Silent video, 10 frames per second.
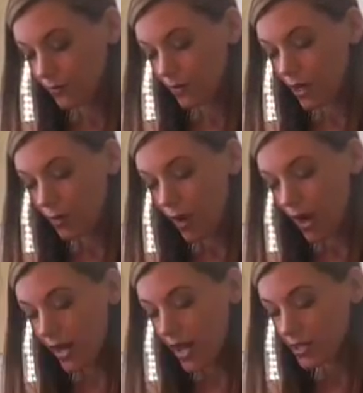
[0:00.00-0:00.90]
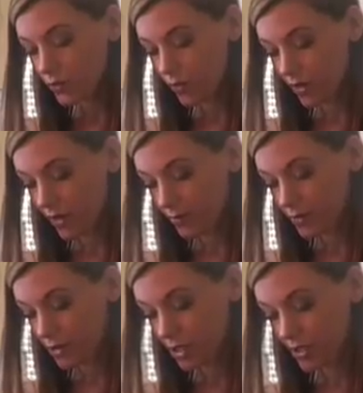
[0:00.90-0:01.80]
Your body has
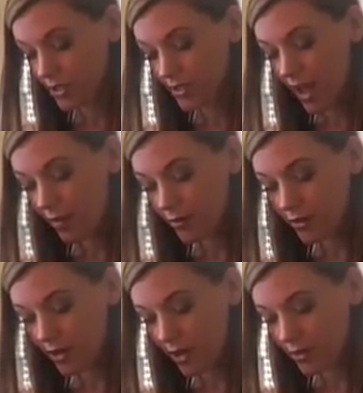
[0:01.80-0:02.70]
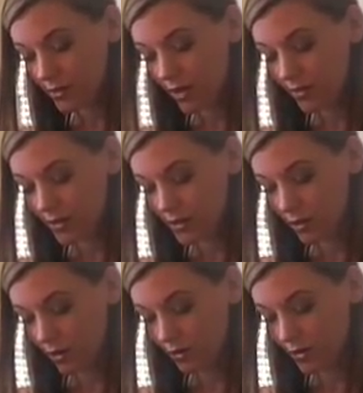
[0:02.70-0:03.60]
rhythms, just as everything else on this
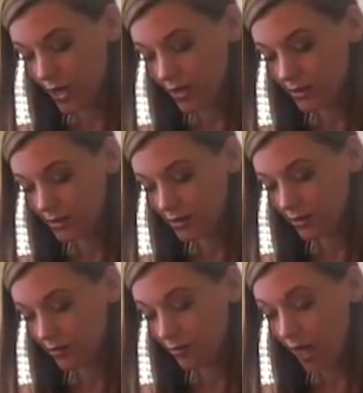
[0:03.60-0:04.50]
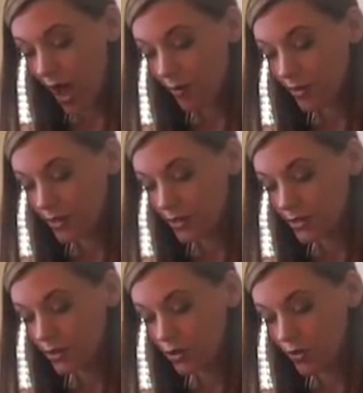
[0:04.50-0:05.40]
earth does.
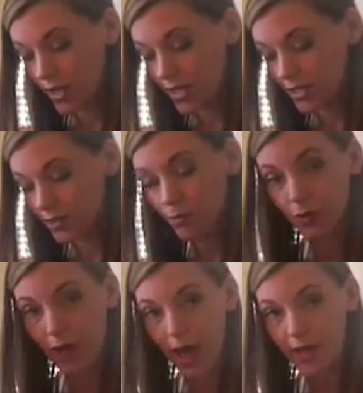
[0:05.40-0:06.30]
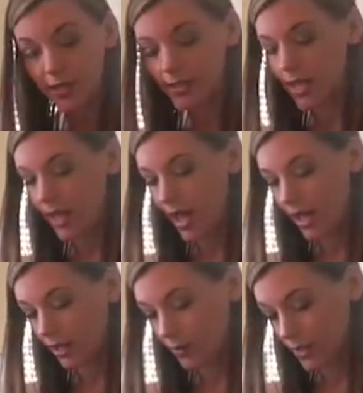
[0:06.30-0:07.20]
Flowers, trees, plants, and
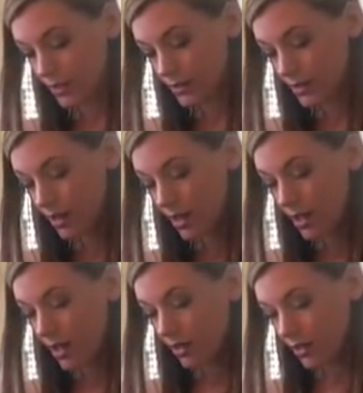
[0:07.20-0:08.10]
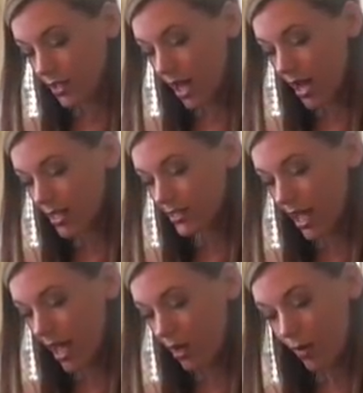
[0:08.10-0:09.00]
elements. The tides
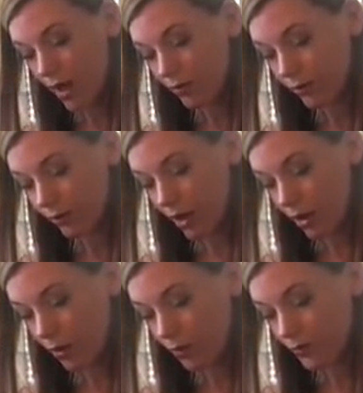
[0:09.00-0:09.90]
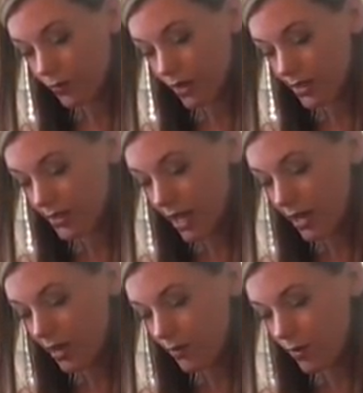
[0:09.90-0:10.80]
ebb and flow. The sun
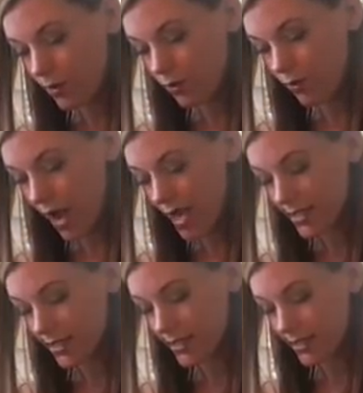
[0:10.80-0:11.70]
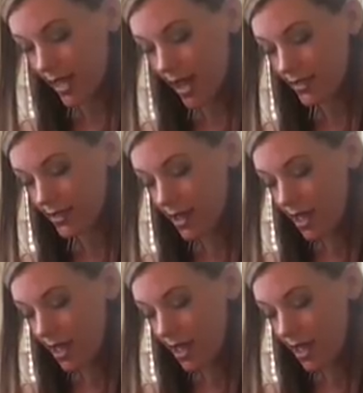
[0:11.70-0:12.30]
and moon rise and set.